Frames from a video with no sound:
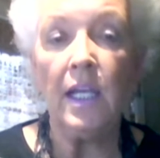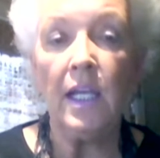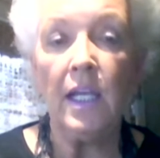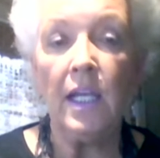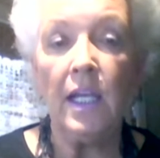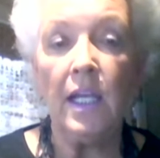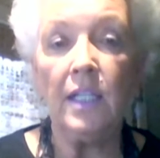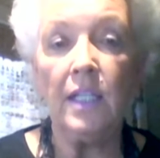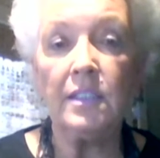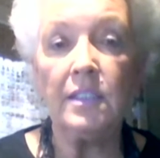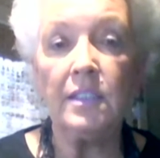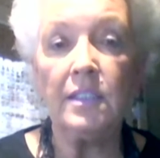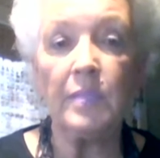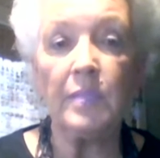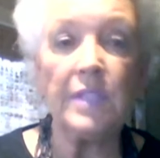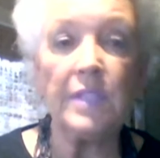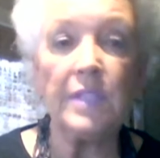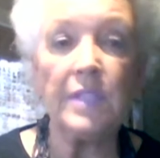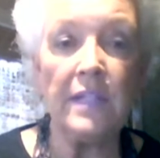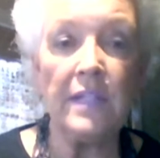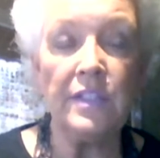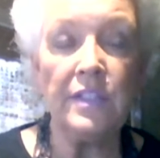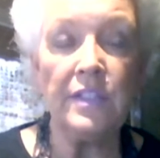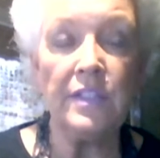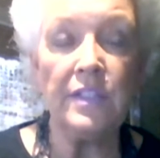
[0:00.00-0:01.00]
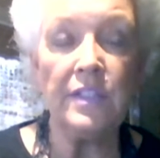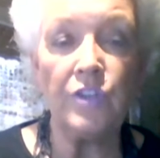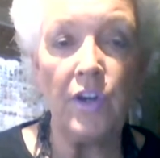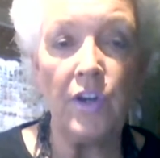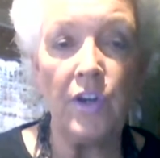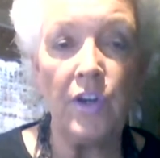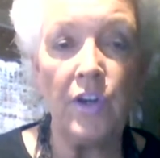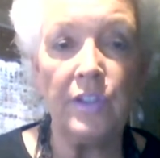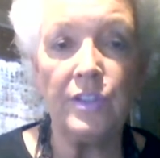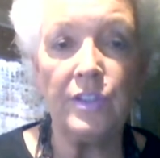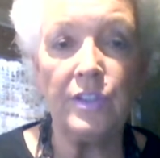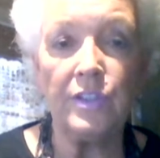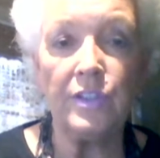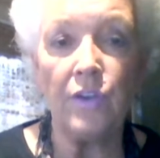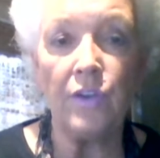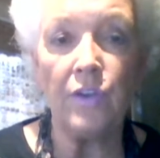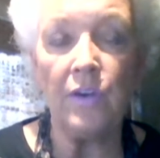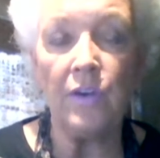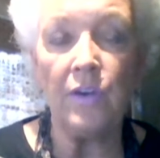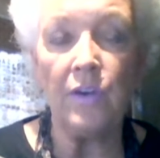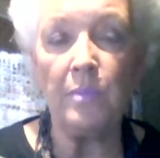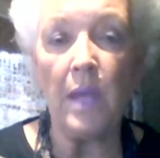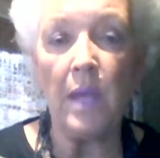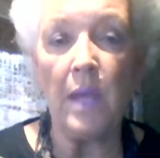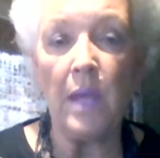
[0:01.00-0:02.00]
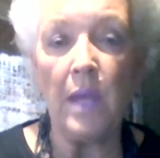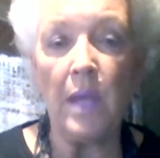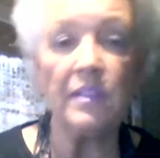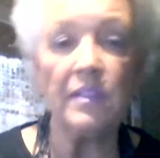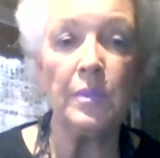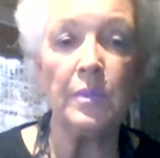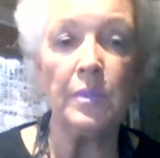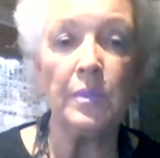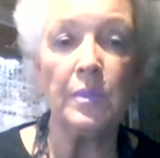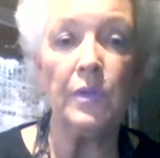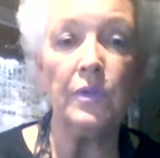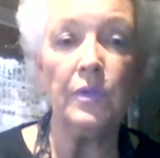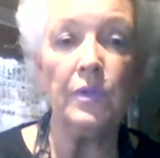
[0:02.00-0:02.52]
Some say these targets are impossible.